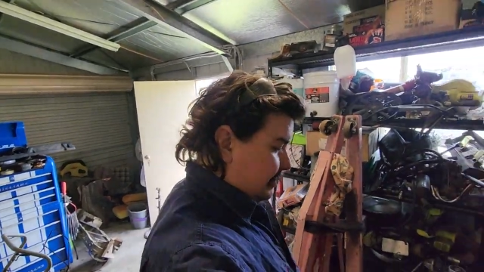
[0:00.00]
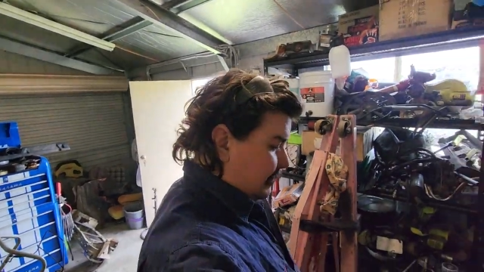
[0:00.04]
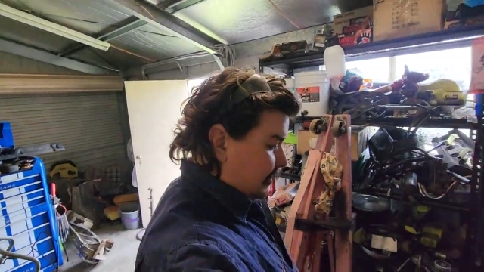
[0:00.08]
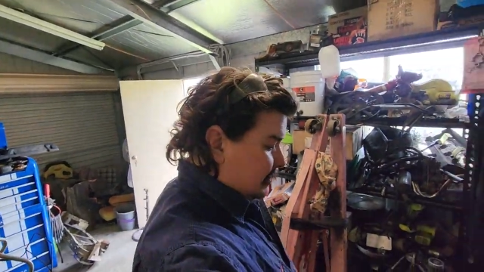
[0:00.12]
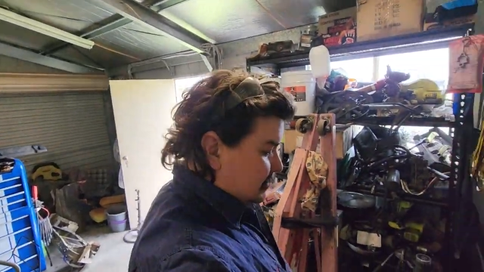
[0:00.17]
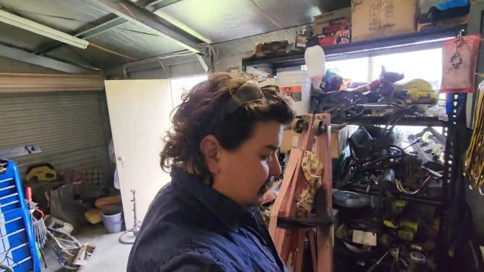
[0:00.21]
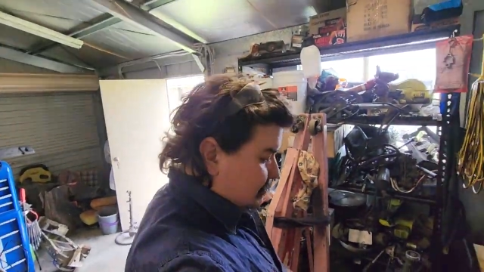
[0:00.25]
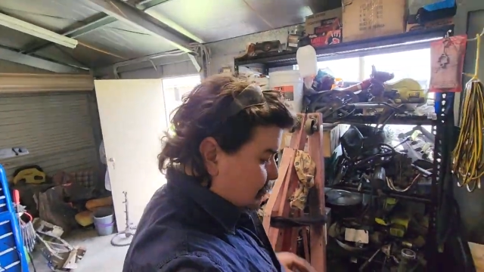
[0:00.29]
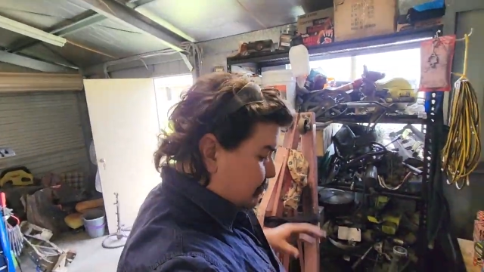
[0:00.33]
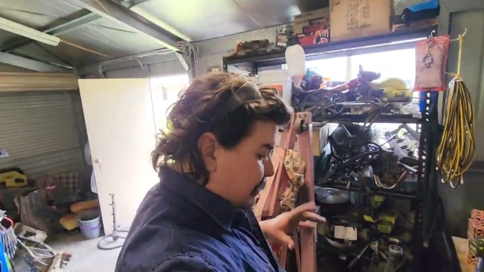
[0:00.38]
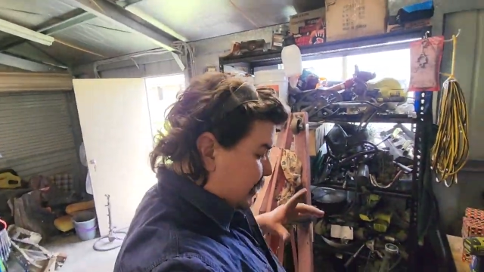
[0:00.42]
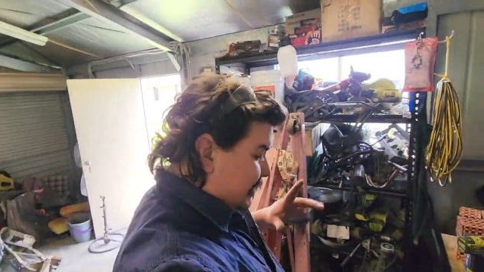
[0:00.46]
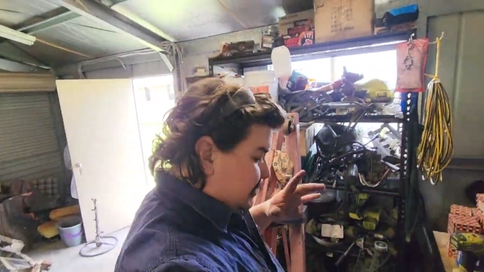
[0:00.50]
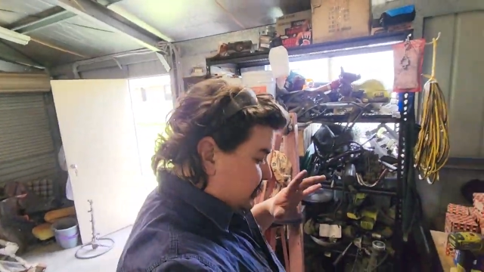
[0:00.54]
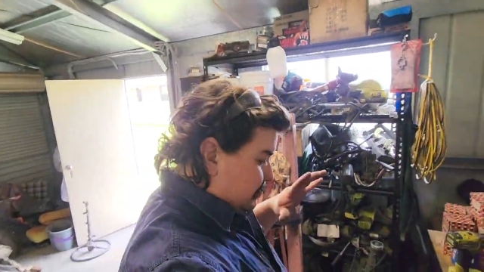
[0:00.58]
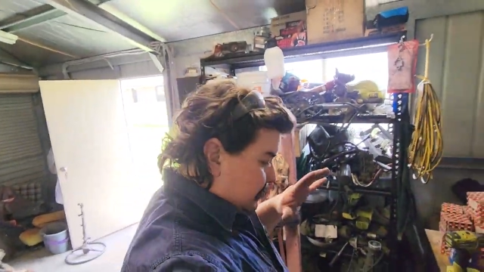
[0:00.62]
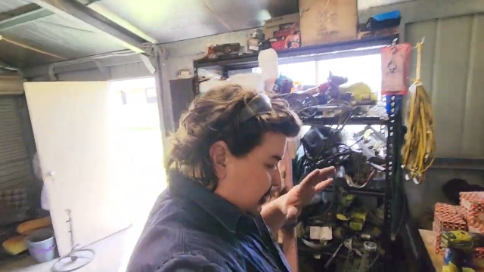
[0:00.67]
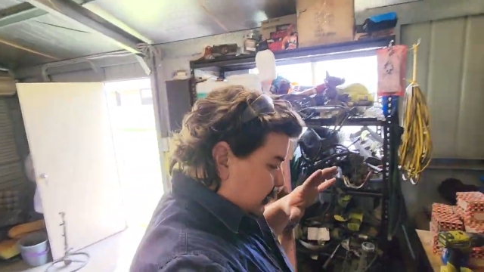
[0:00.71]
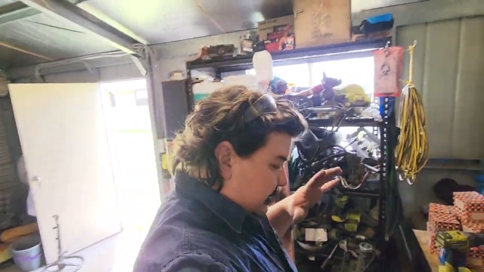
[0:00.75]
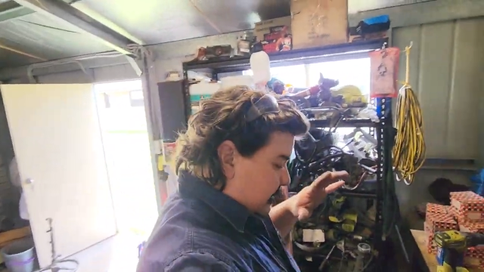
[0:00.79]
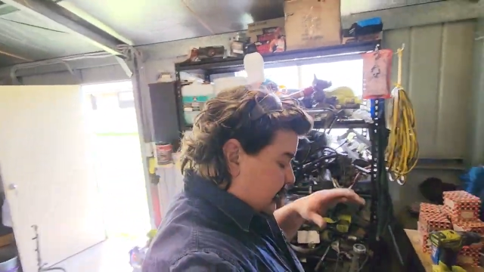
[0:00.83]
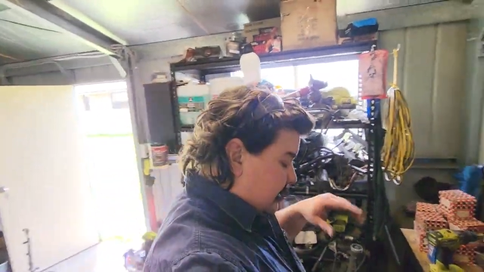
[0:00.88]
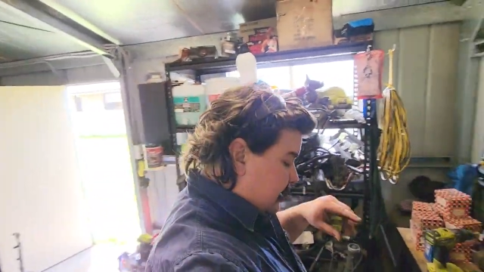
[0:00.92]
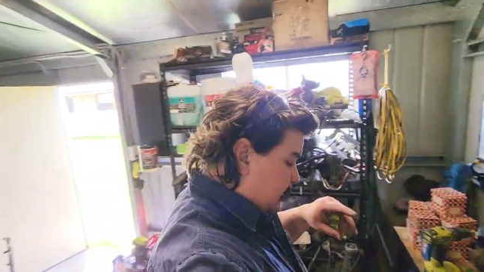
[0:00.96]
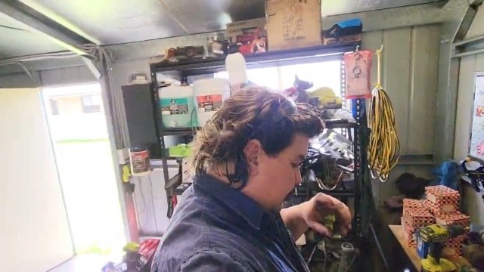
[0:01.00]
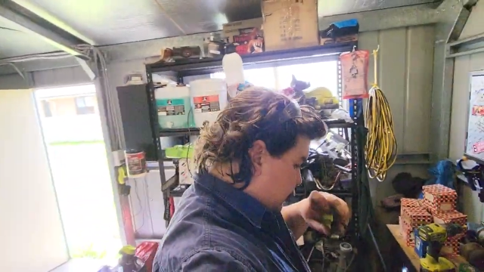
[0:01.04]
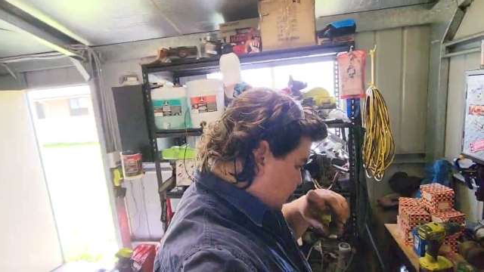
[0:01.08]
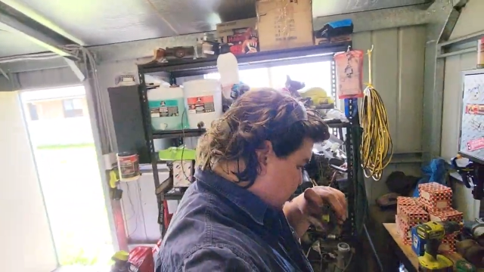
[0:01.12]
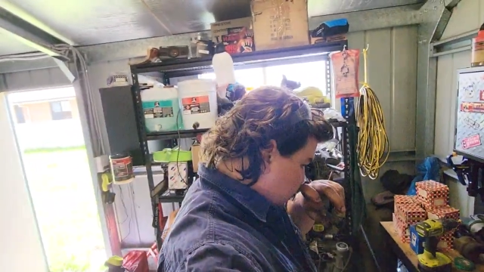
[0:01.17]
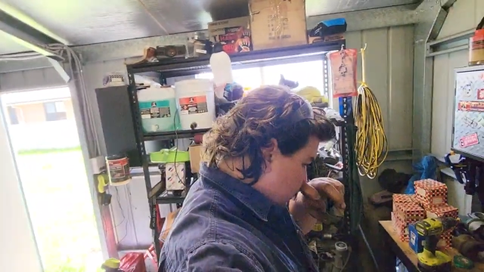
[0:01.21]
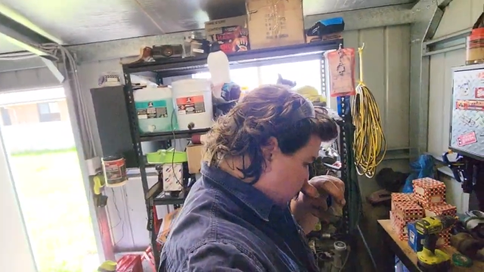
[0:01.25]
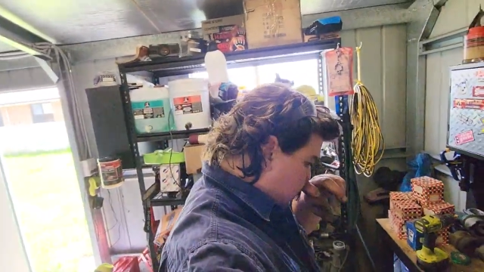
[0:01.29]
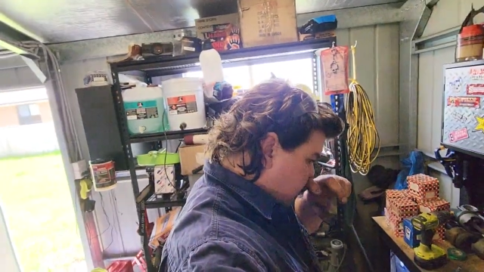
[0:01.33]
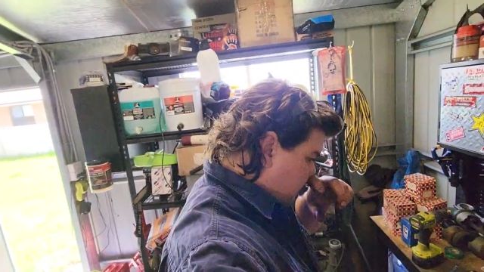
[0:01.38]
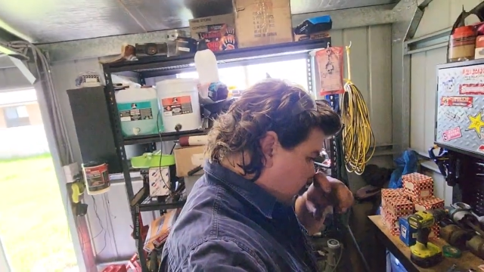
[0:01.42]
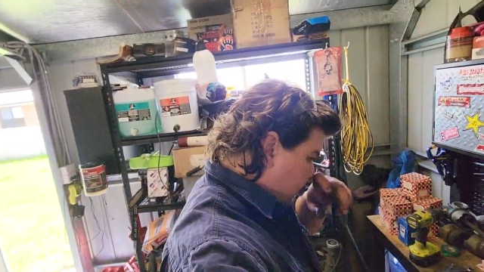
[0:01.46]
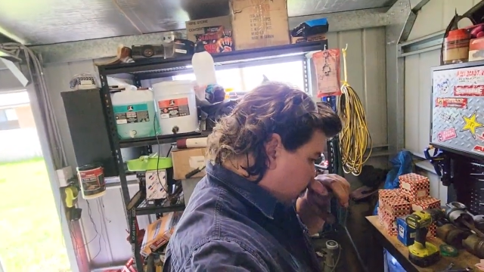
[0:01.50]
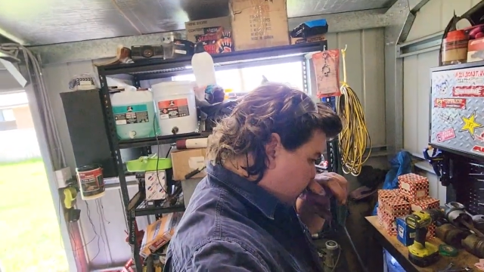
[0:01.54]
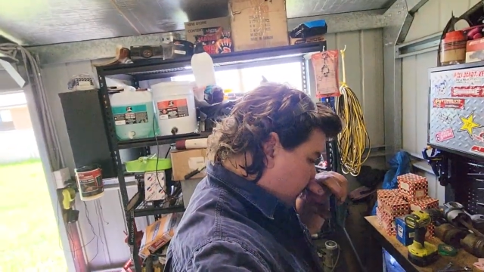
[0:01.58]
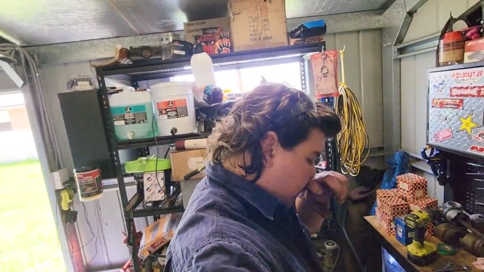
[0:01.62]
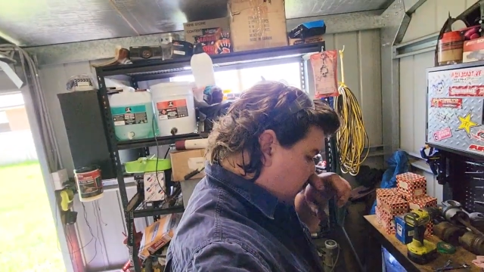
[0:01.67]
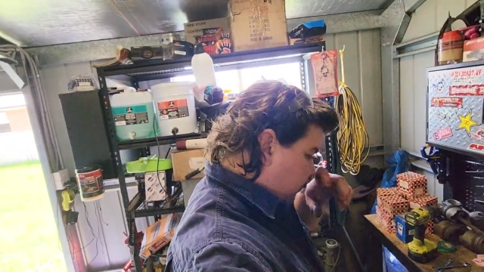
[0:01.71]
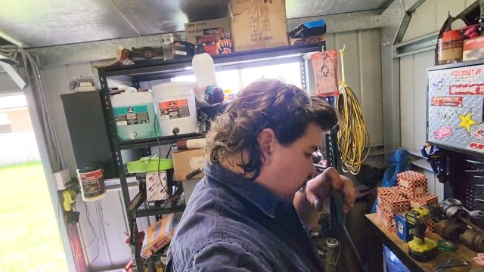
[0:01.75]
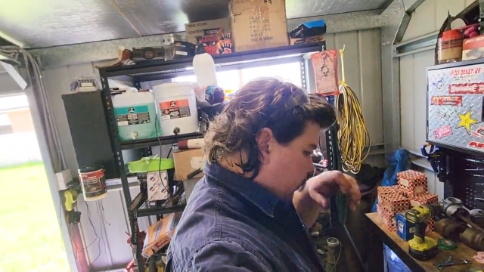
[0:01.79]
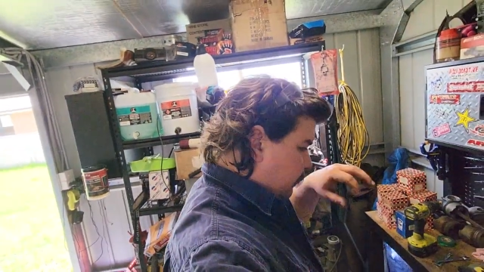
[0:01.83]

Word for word: done some measuring, and uh,